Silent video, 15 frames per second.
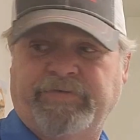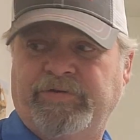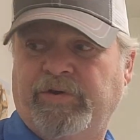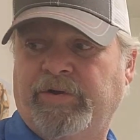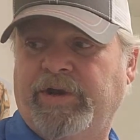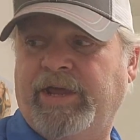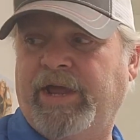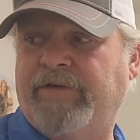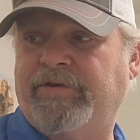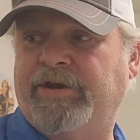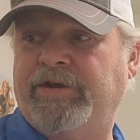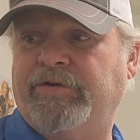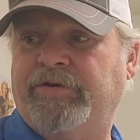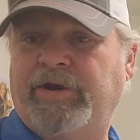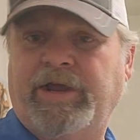you already have it
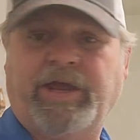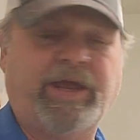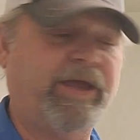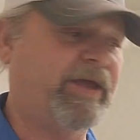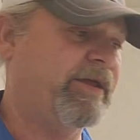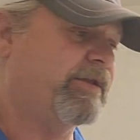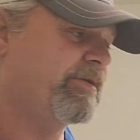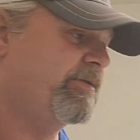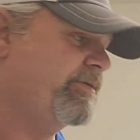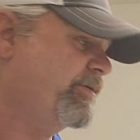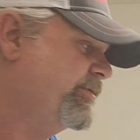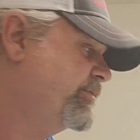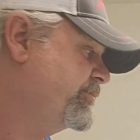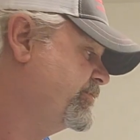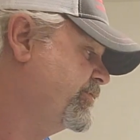in your hand
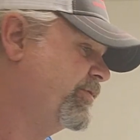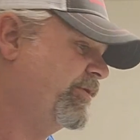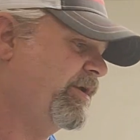or